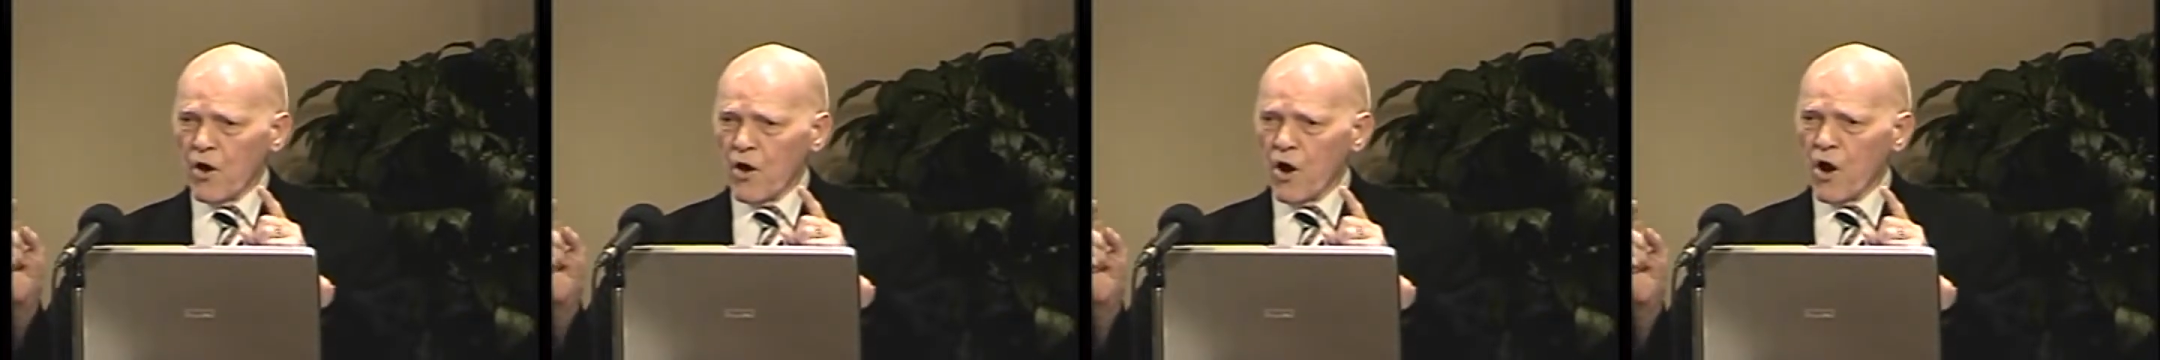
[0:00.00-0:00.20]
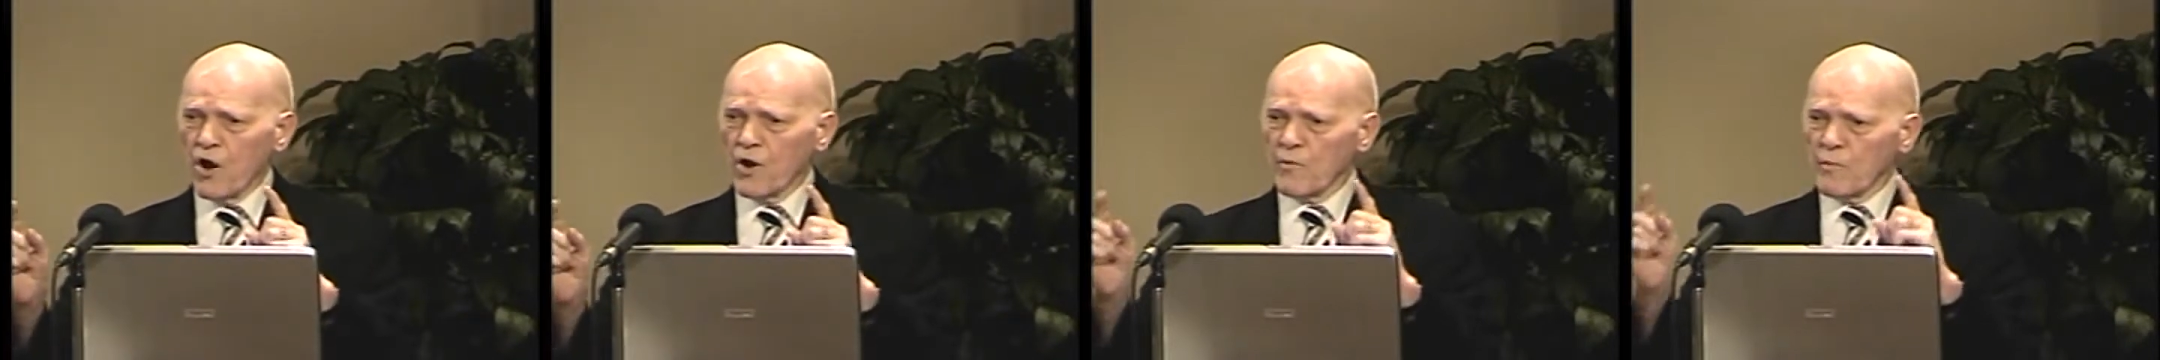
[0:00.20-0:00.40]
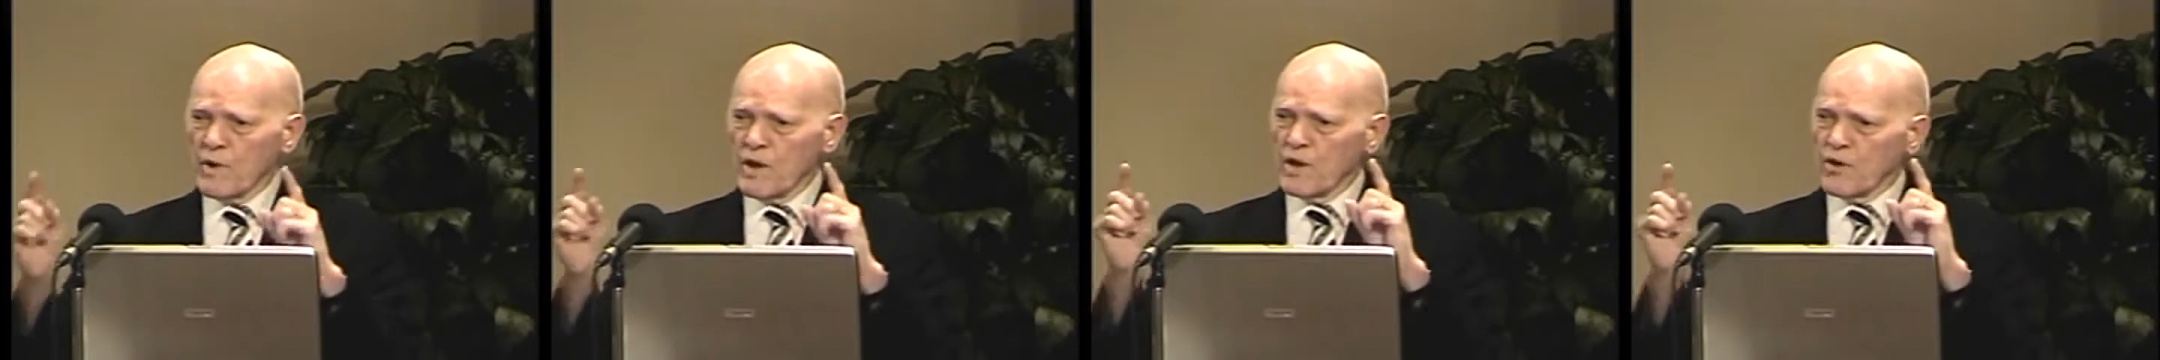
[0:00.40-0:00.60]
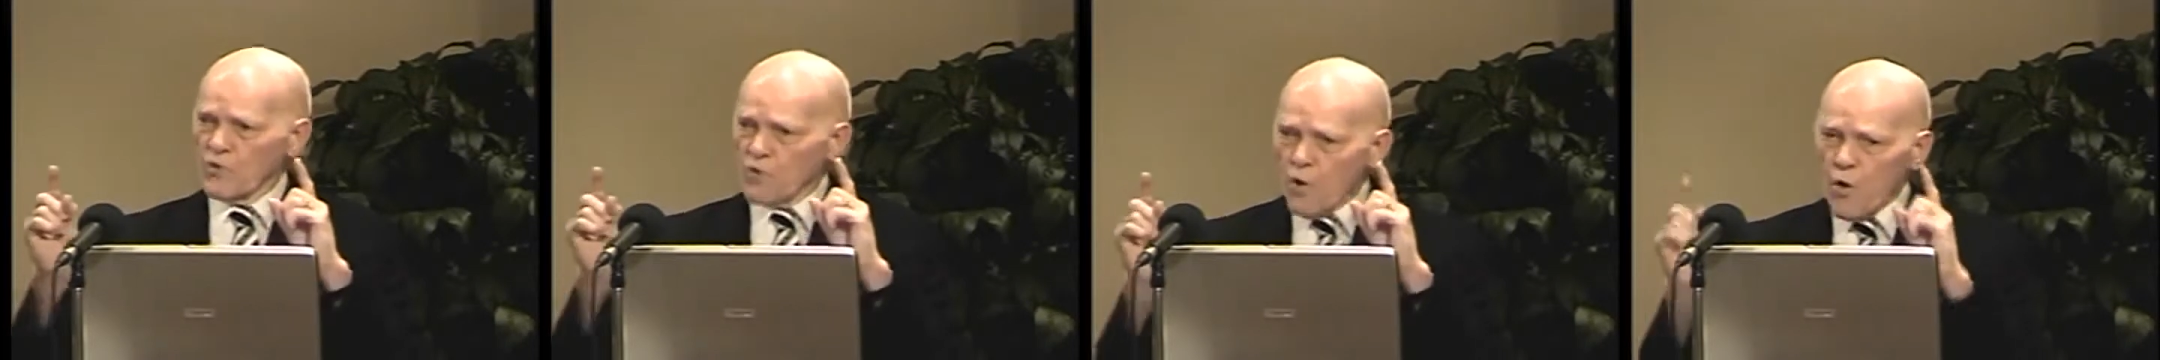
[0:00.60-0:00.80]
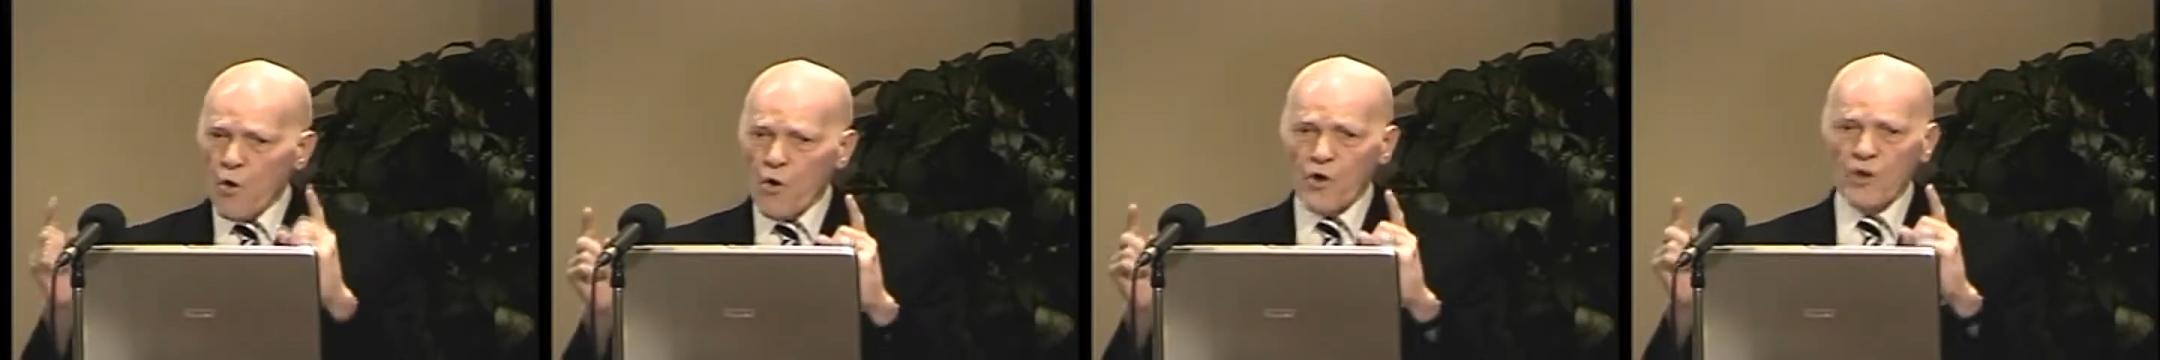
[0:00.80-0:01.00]
ought to be
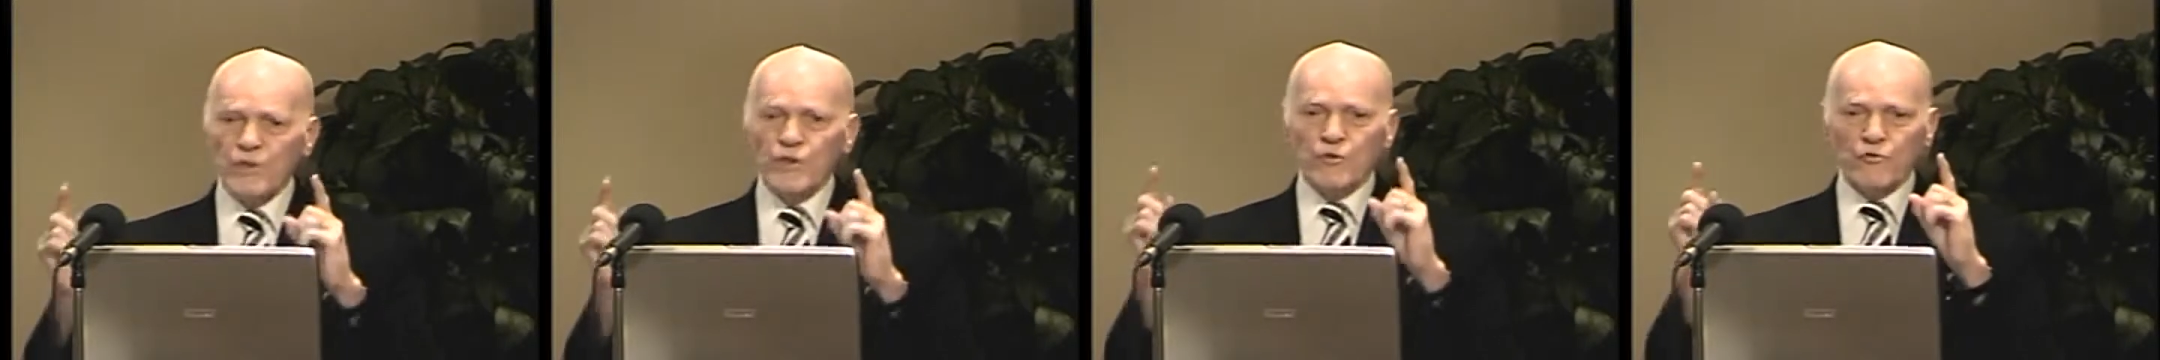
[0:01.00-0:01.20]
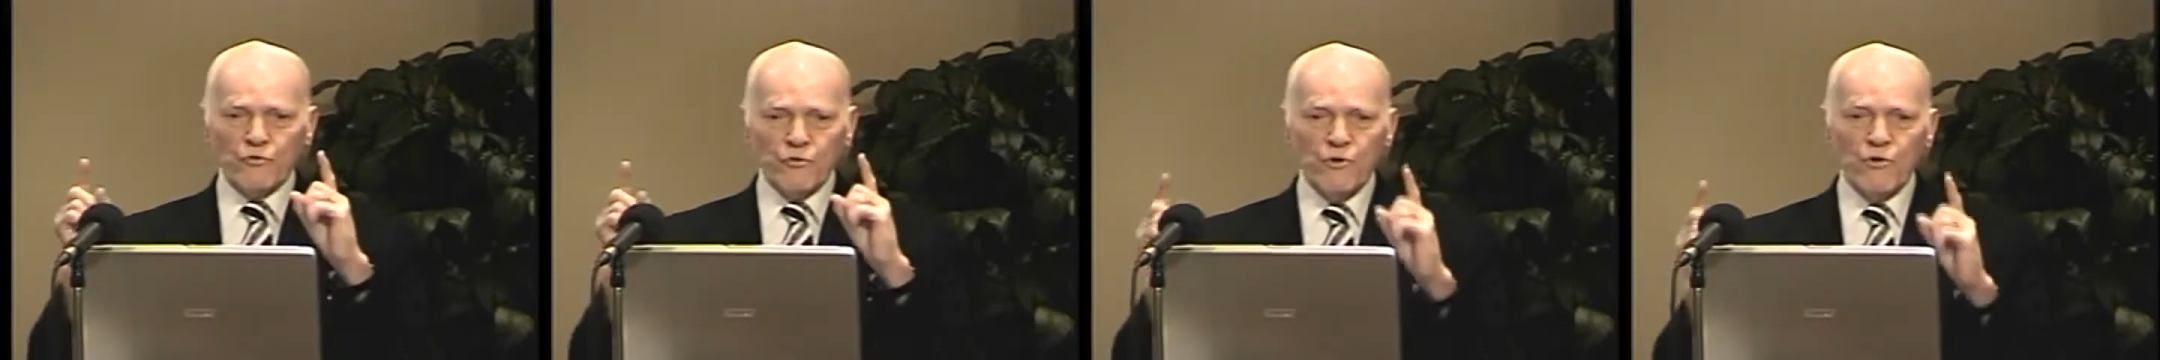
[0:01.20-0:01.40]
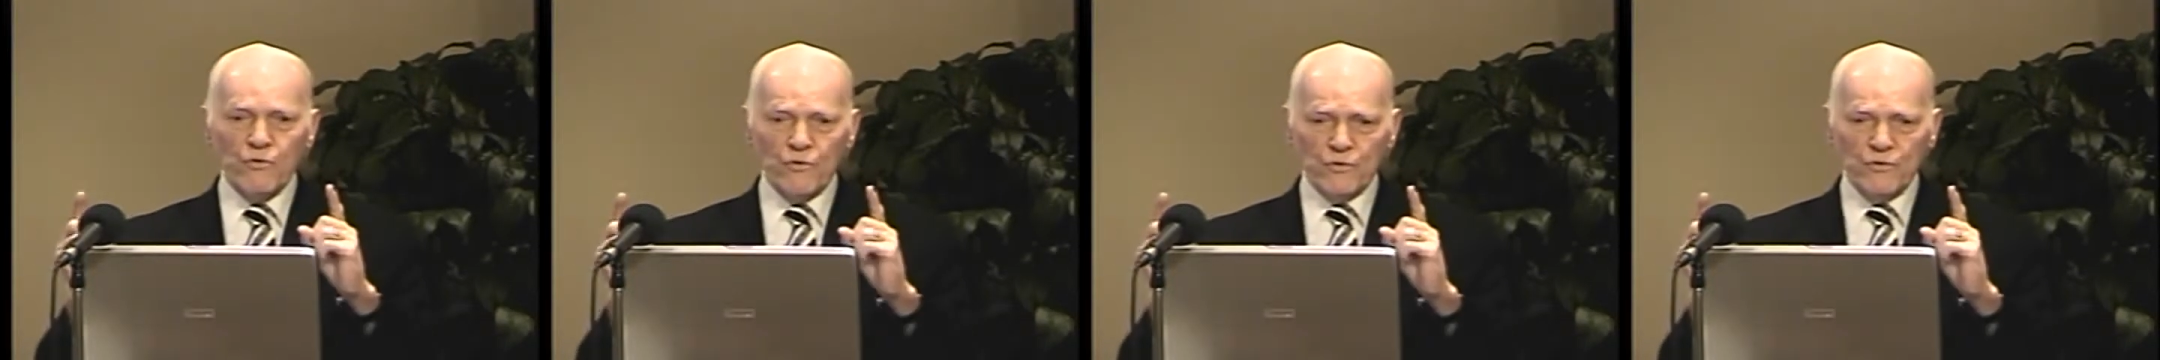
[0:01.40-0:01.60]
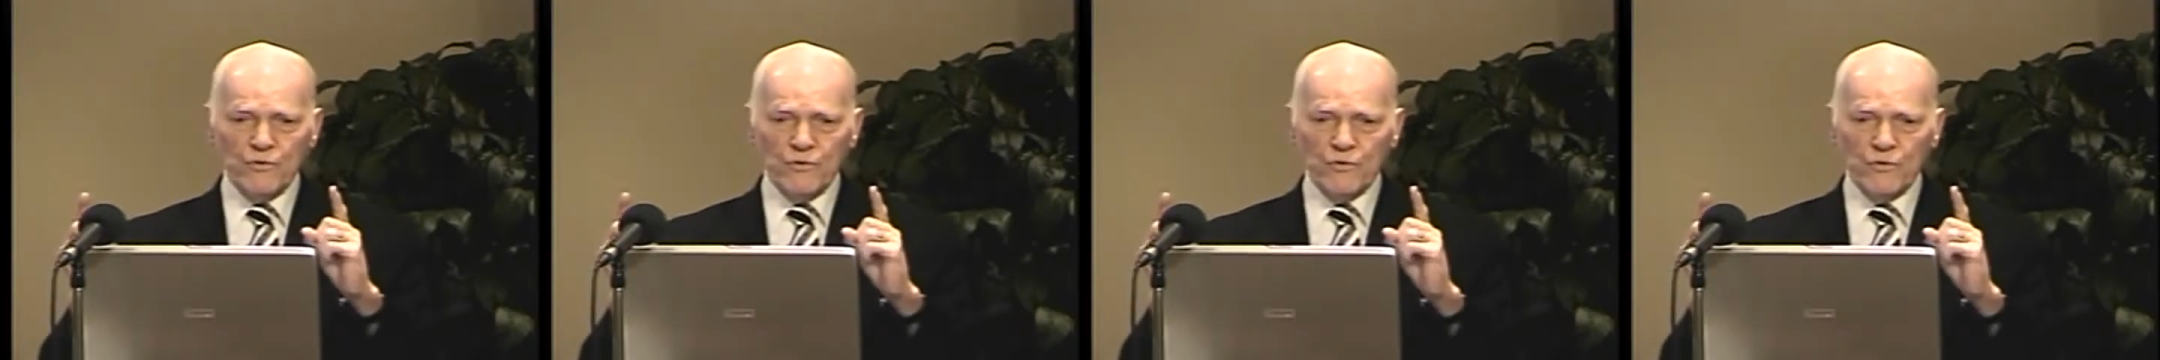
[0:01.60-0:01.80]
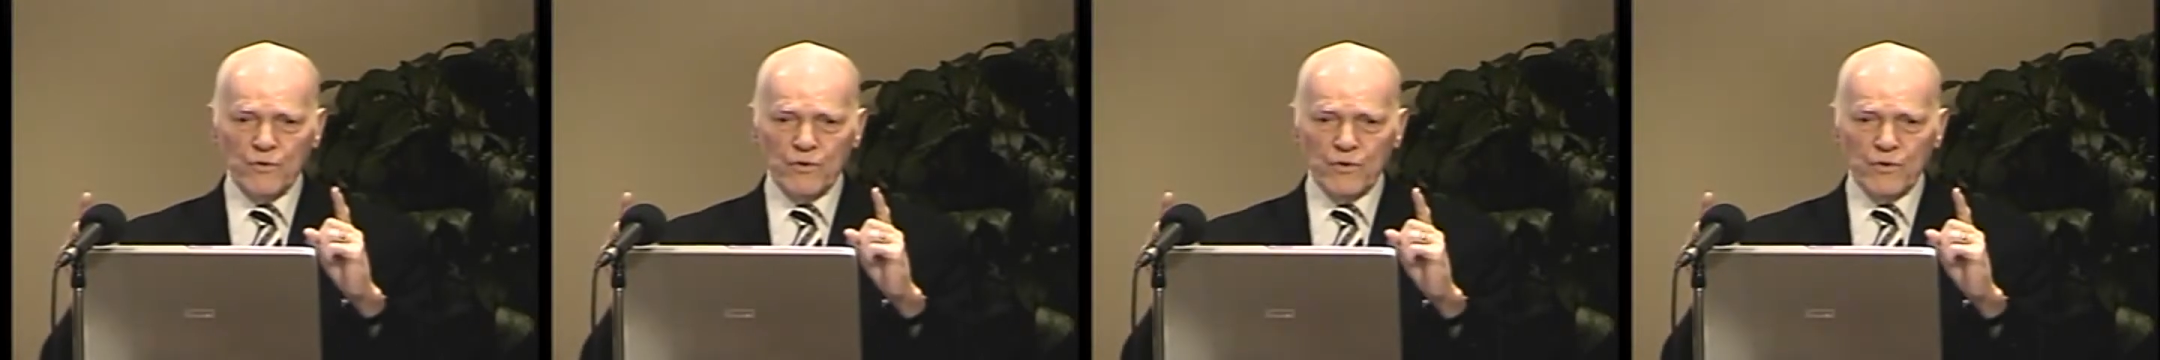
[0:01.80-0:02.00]
knowing the truth.